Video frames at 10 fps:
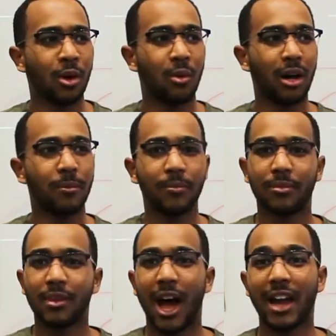
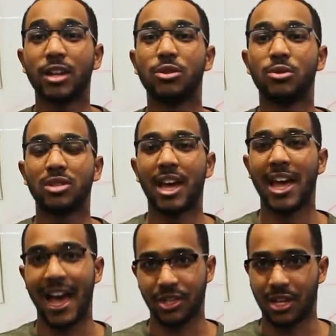Well, I could use
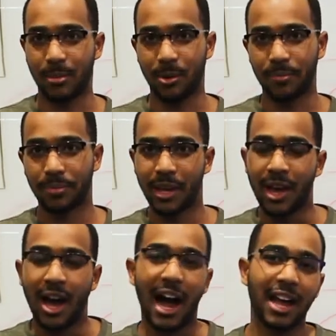a hash table.
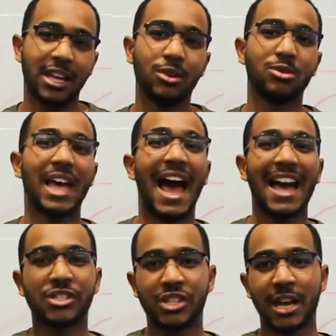I can use a
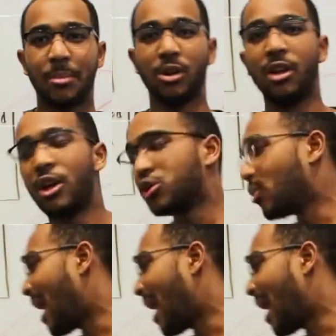hash table to